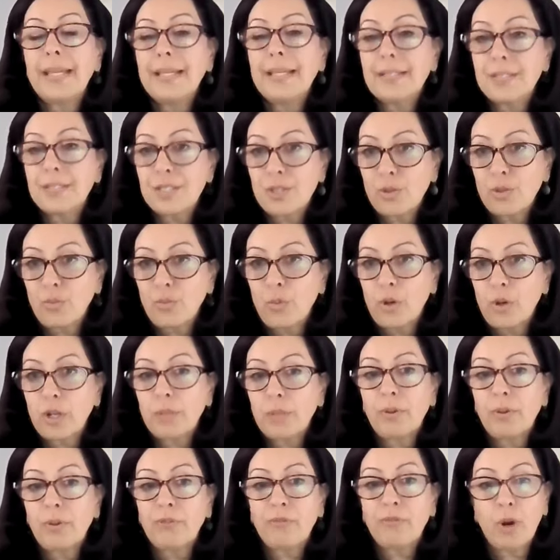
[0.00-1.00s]
Is the
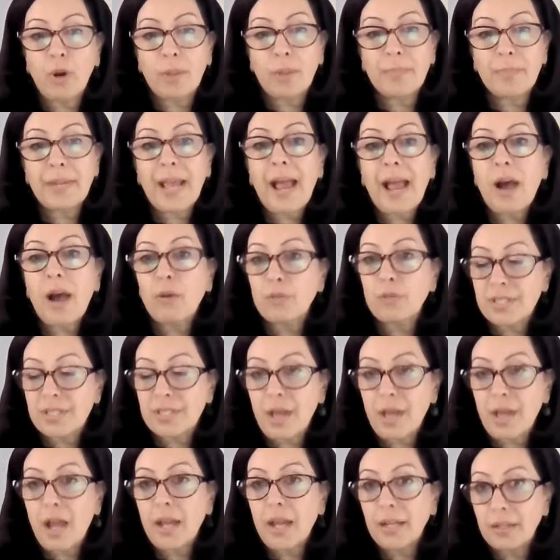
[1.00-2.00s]
work performed
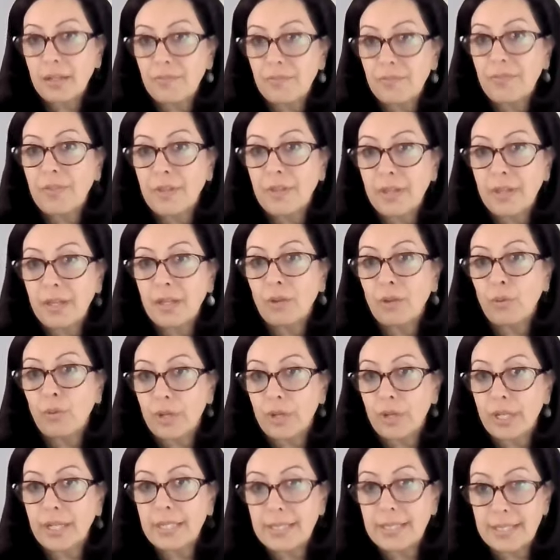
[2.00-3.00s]
outside of the
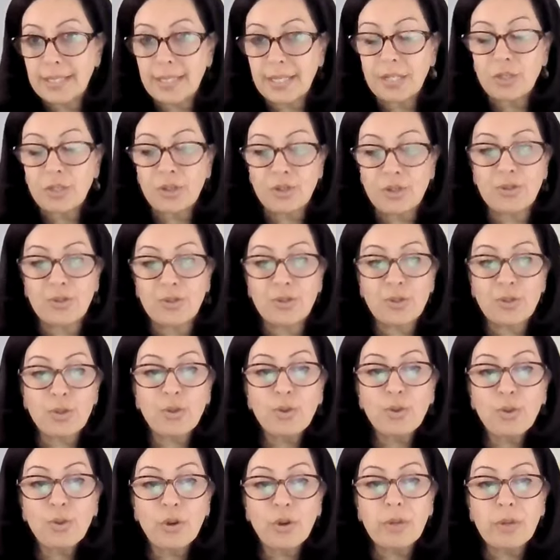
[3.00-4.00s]
organization's
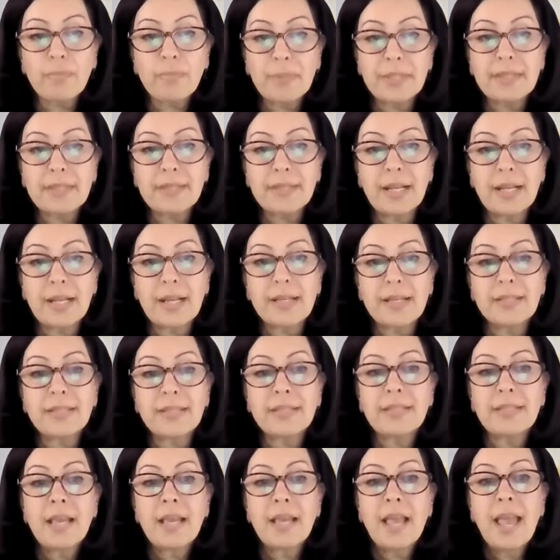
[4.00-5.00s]
core business?
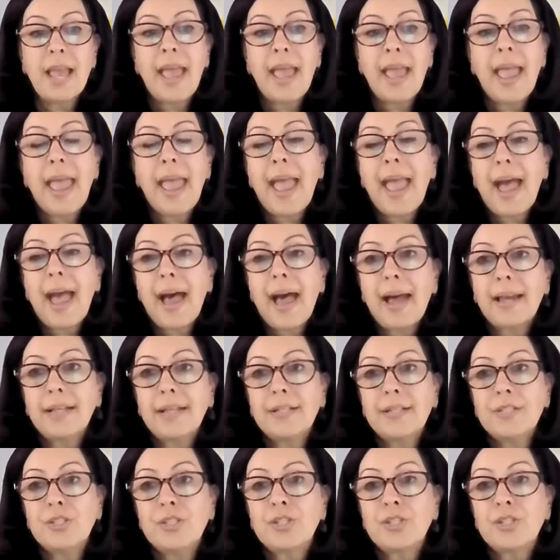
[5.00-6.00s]

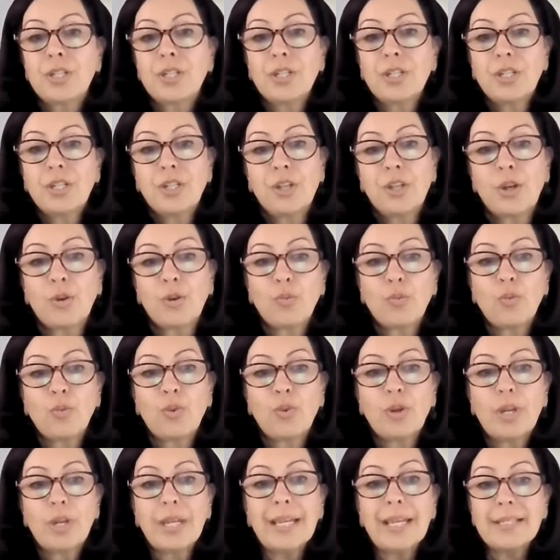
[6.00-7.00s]
And,
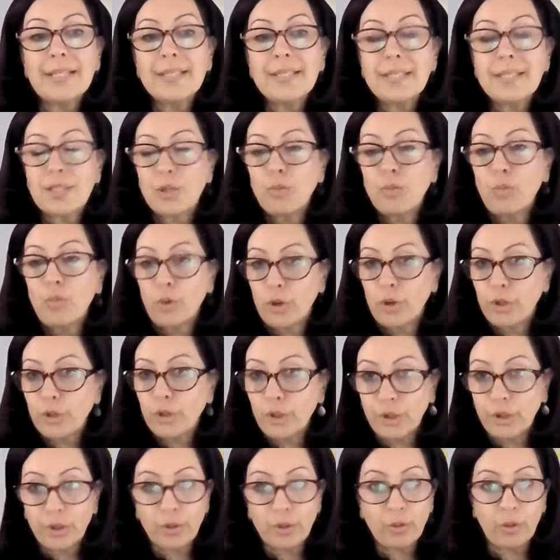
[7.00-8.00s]
is the
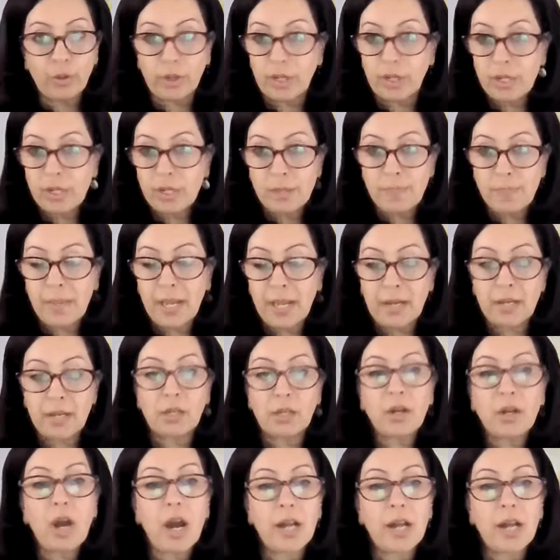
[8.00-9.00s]
worker or
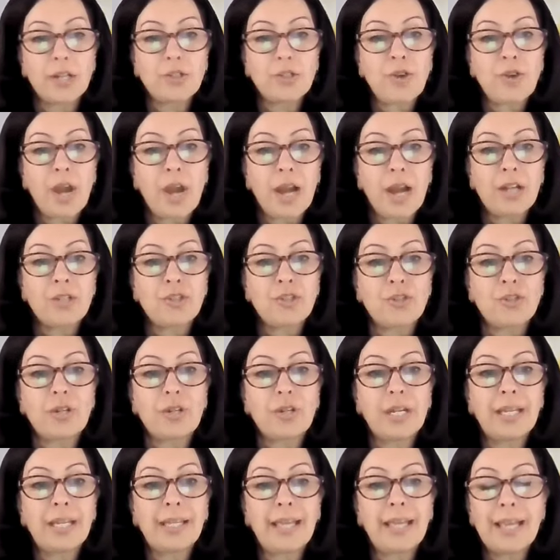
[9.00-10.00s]
independent
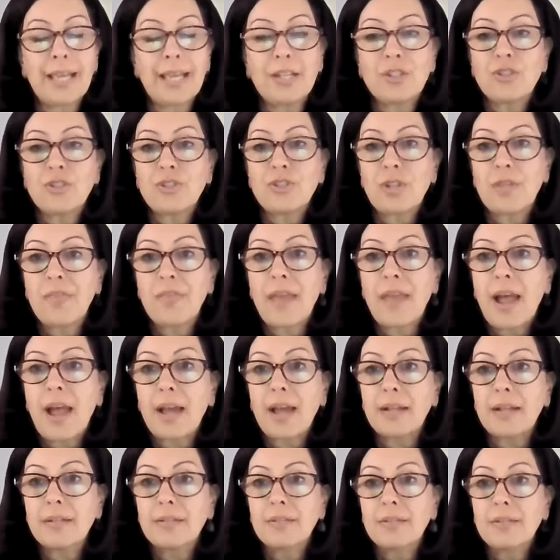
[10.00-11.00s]
contractor engaged in
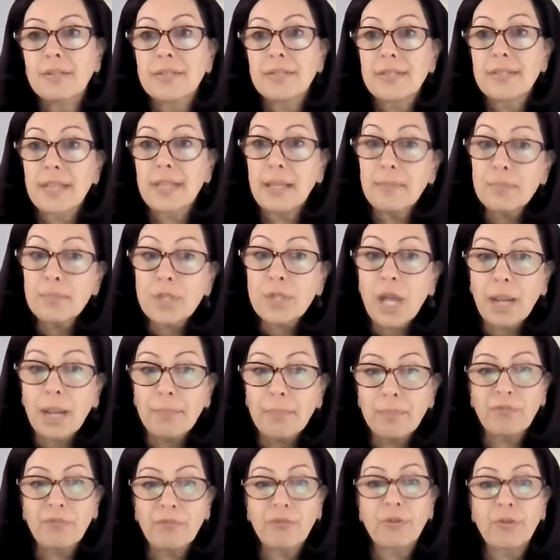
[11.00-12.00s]
that same
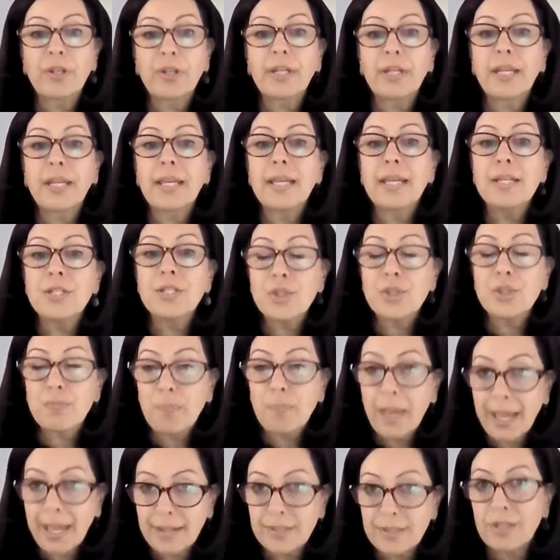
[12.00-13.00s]
type of work
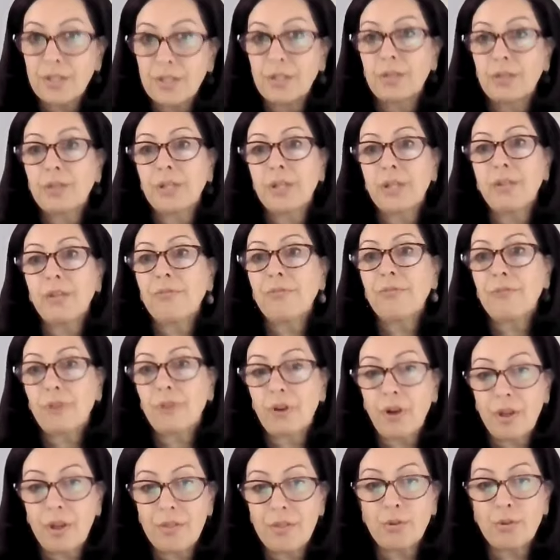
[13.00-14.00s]
independently
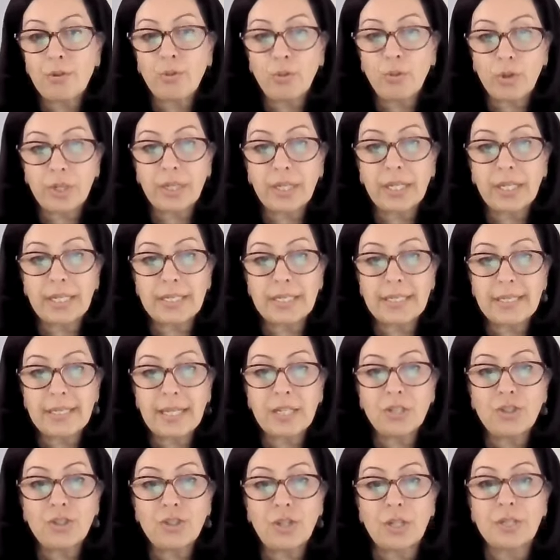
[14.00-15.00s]
for other
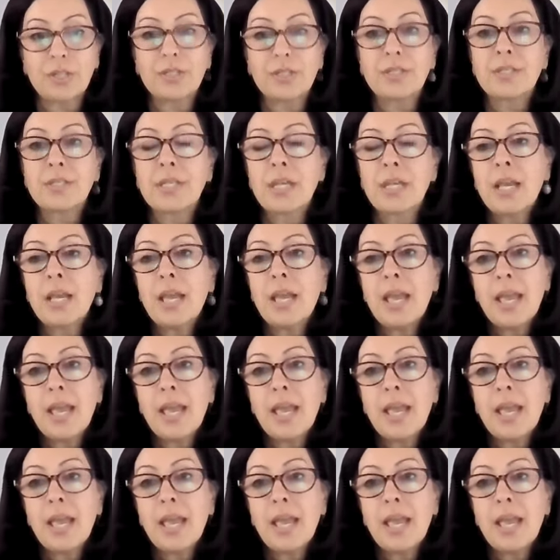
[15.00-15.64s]
organizations?